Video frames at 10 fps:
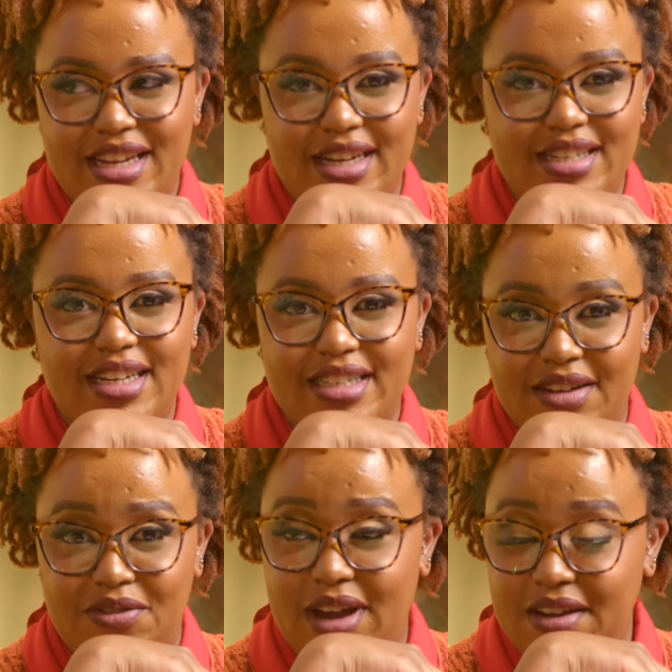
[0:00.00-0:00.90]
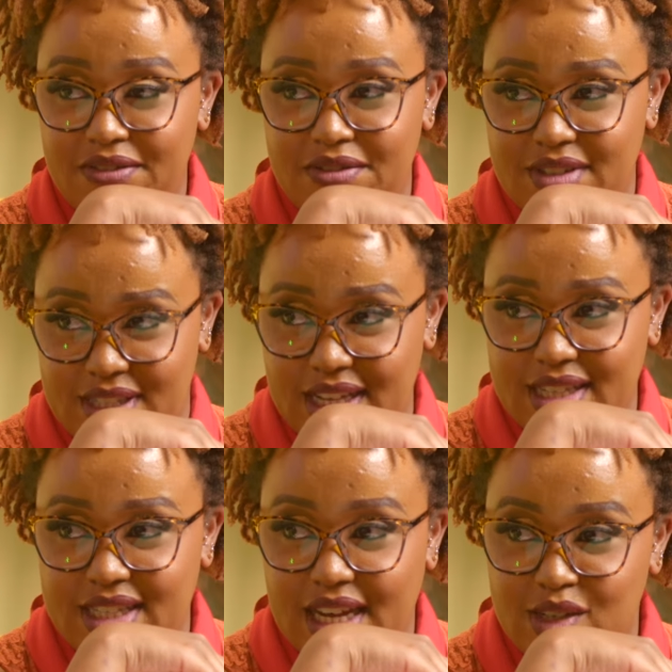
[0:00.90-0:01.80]
Natasha, 5,
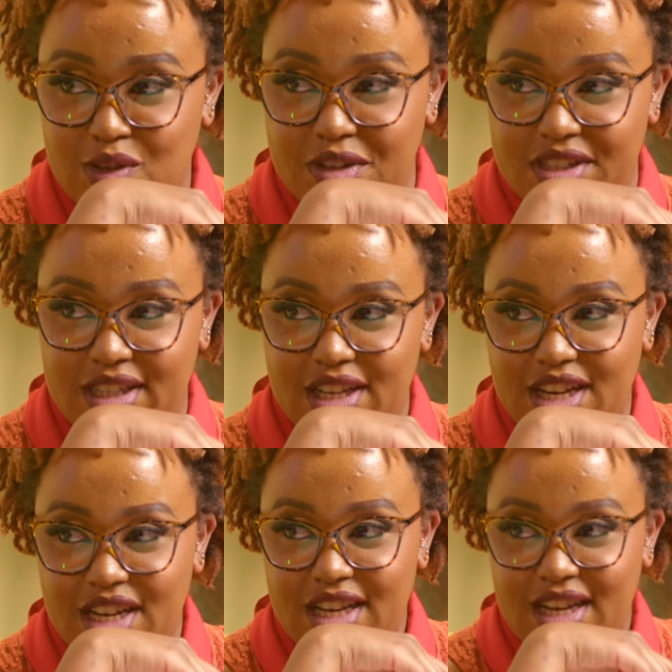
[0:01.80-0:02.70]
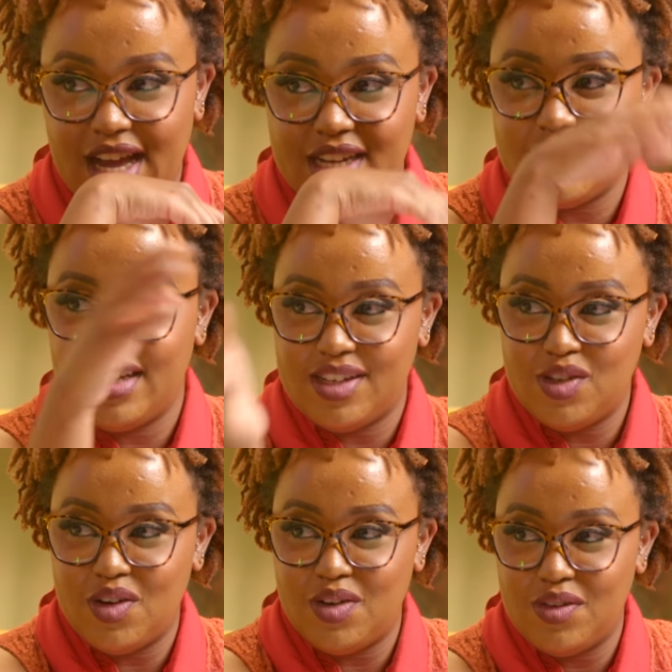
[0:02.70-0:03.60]
6 titles.
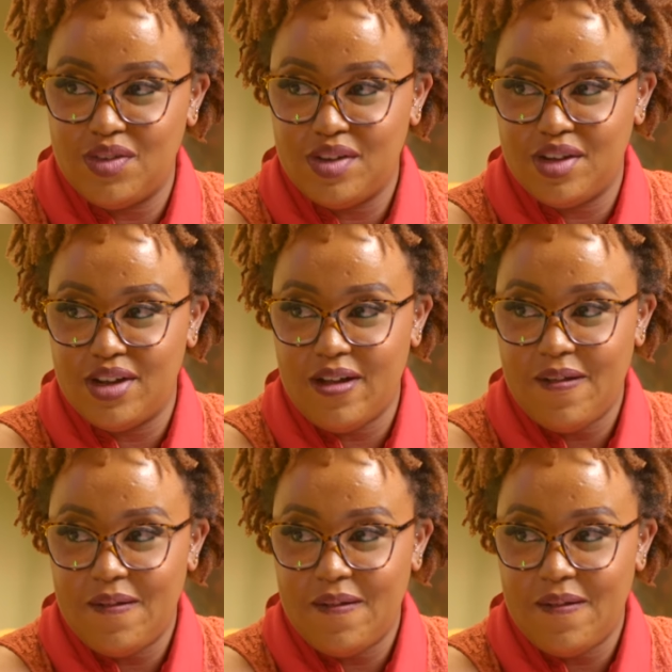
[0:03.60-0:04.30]
And a